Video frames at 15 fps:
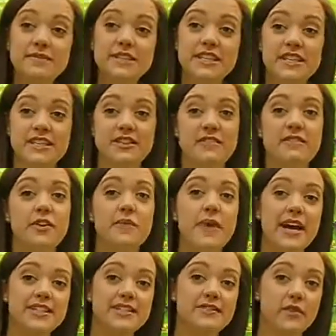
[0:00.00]
system for
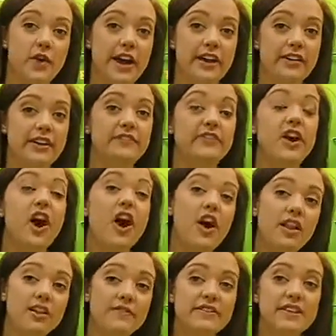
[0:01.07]
passive wiring for
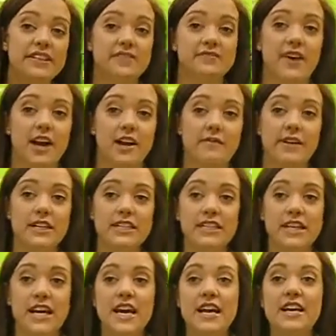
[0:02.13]
all of these environments.